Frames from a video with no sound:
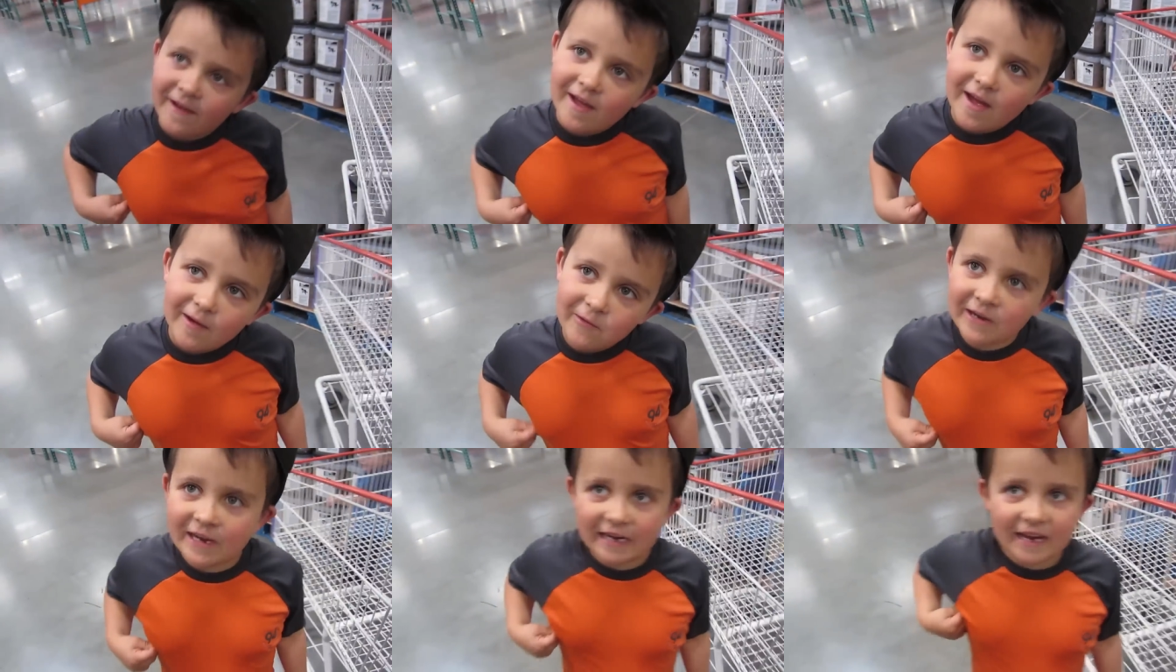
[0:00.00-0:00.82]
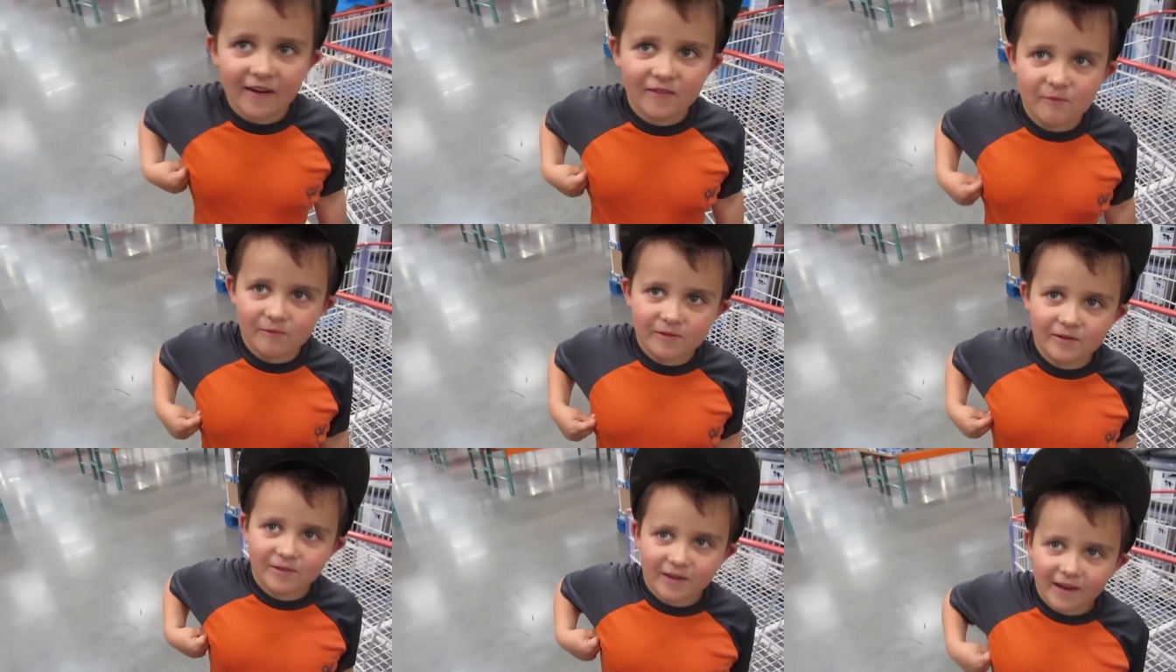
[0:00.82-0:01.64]
What? I
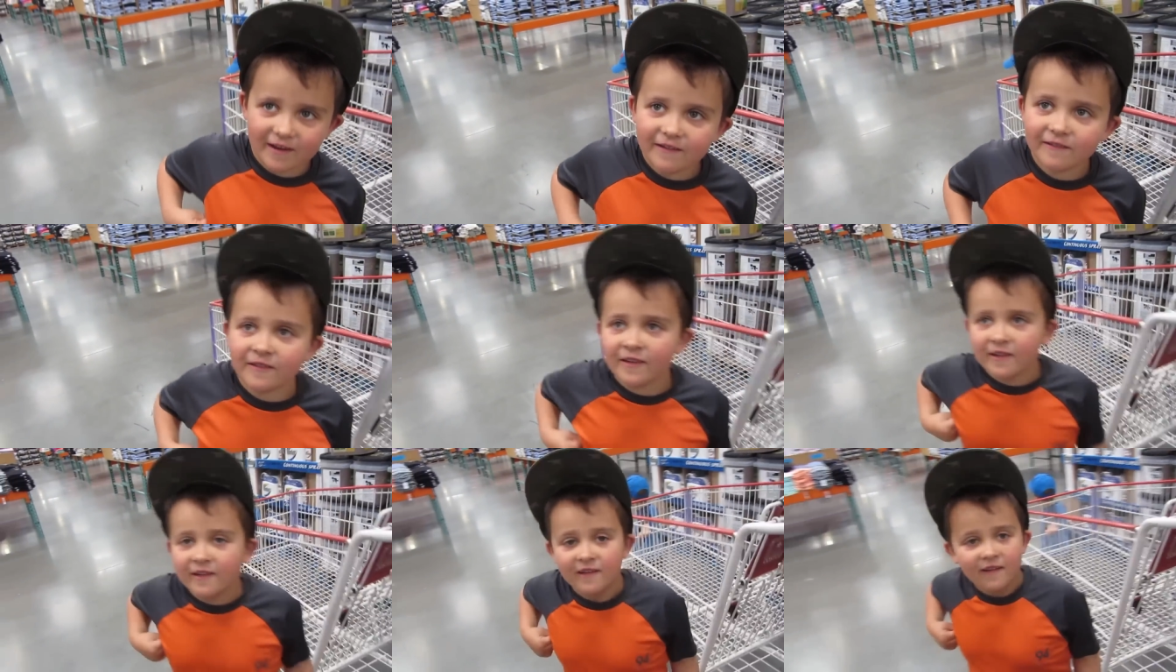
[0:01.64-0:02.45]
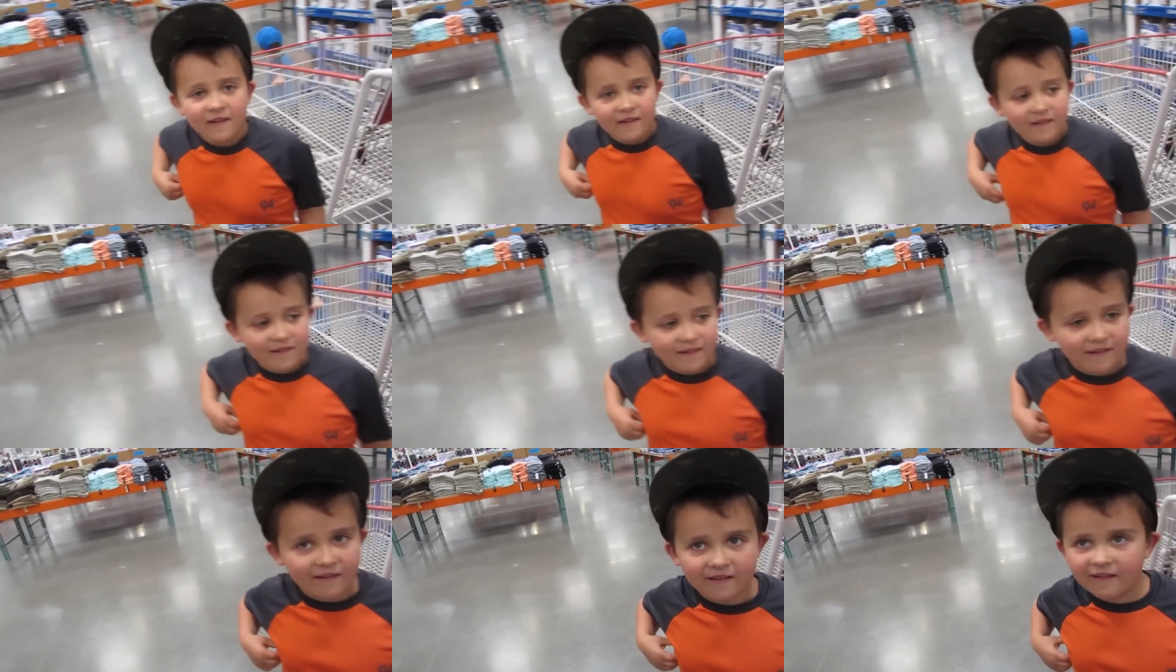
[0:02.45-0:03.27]
think there's knife. the knives that he has are
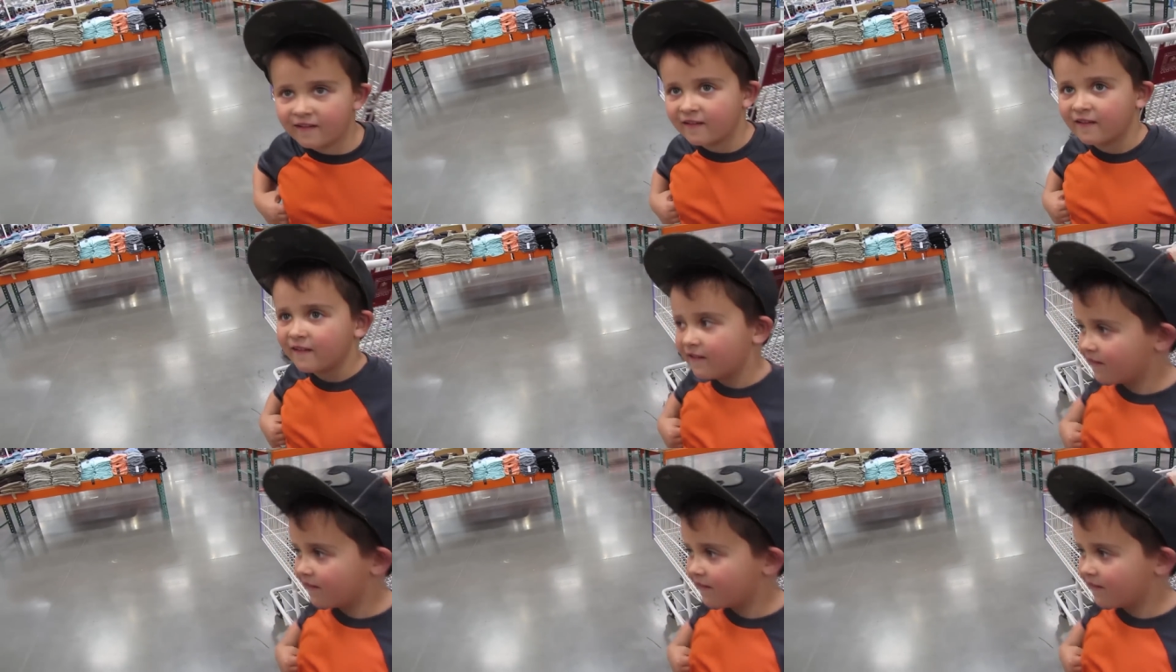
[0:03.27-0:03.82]
probably way better than